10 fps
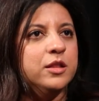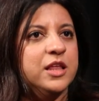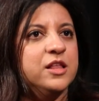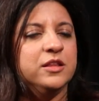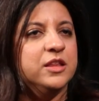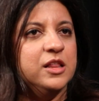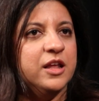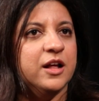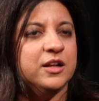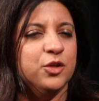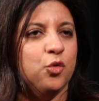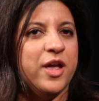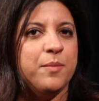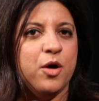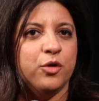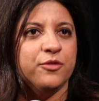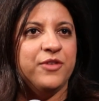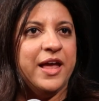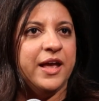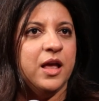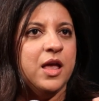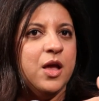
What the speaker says: Dil Dhadak Dindo came out of like,